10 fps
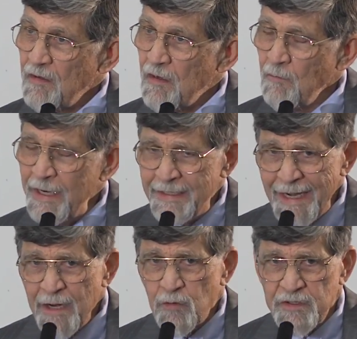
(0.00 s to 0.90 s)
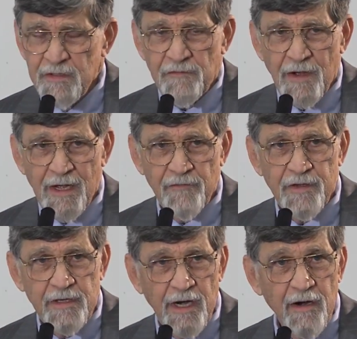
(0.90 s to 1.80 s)
my dad was involved
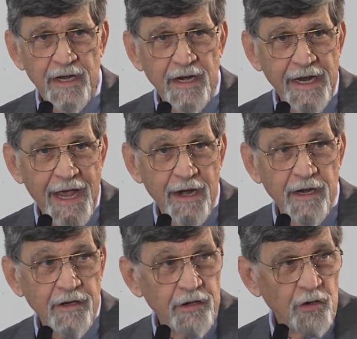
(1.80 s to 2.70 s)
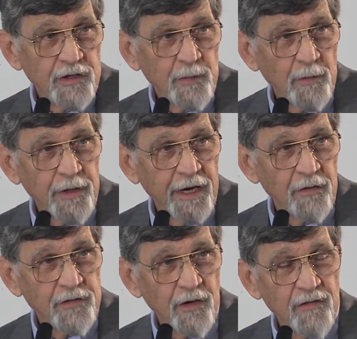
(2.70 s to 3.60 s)
in Gary, Indiana, in the U.S. Public
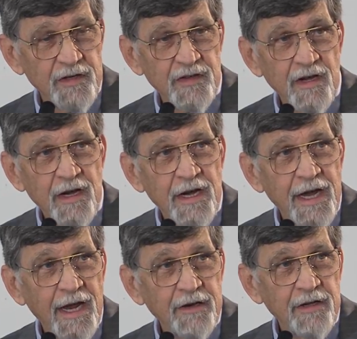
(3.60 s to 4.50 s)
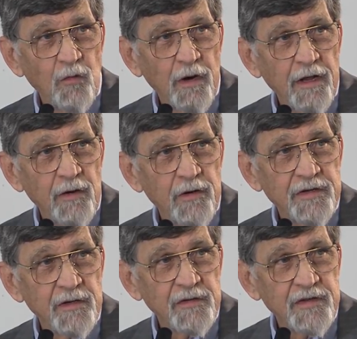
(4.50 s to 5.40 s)
Health Service and did one of the
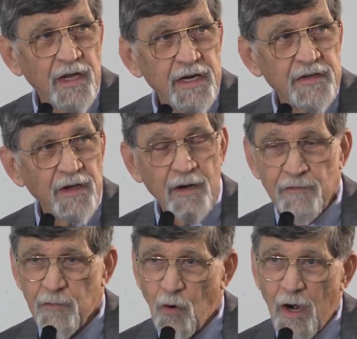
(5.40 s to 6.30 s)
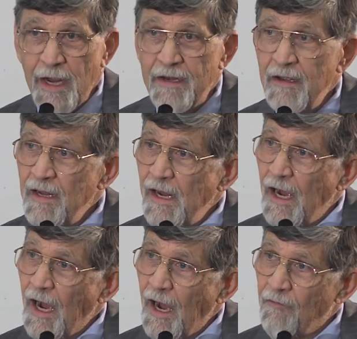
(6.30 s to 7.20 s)
original studies on fluoride
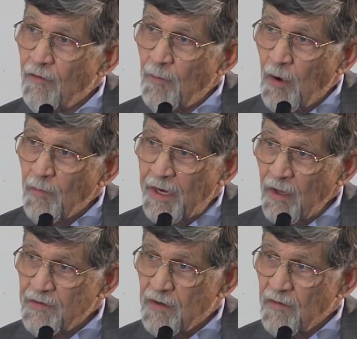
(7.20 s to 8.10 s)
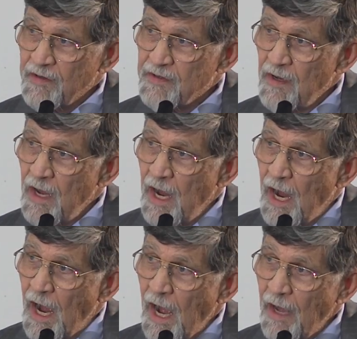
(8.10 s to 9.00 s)
uh, for the Public Health Service.
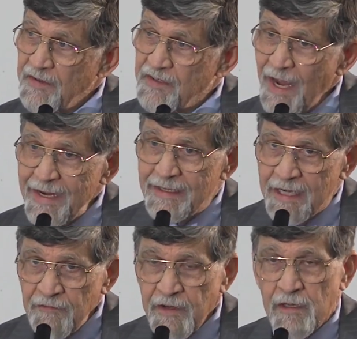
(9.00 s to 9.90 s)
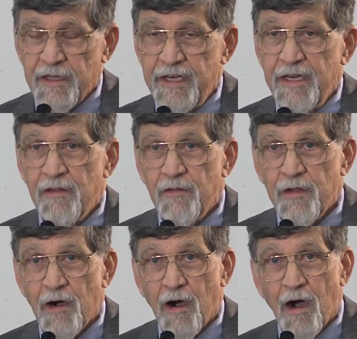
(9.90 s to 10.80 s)
Uh, scientifically,
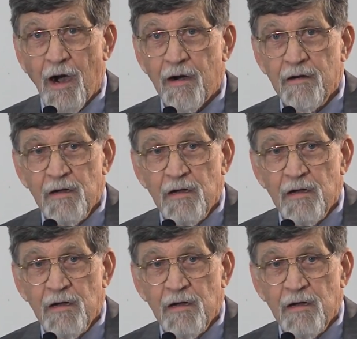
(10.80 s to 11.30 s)
there are